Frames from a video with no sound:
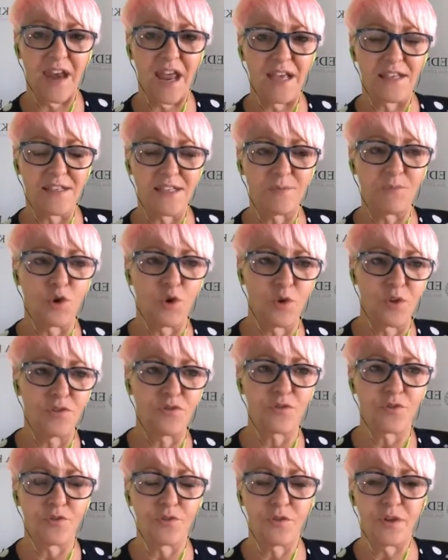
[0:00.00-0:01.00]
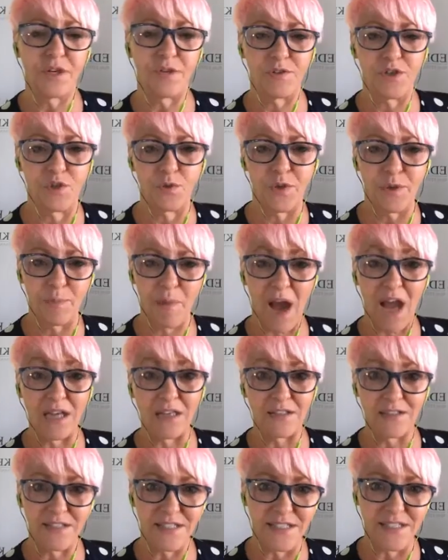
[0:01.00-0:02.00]
as I'm going through and doing my
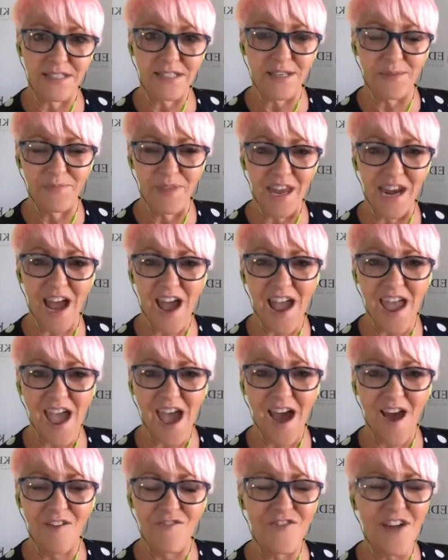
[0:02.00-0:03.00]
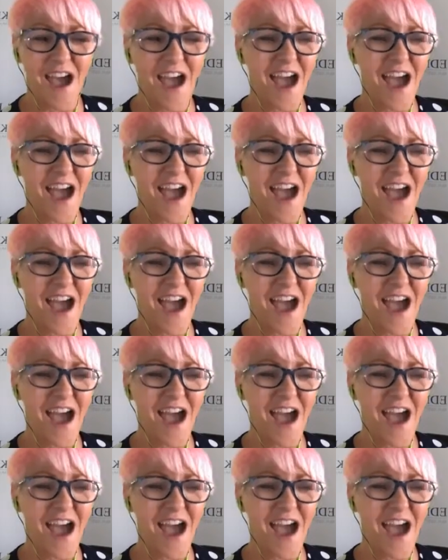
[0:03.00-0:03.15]
little system that I have,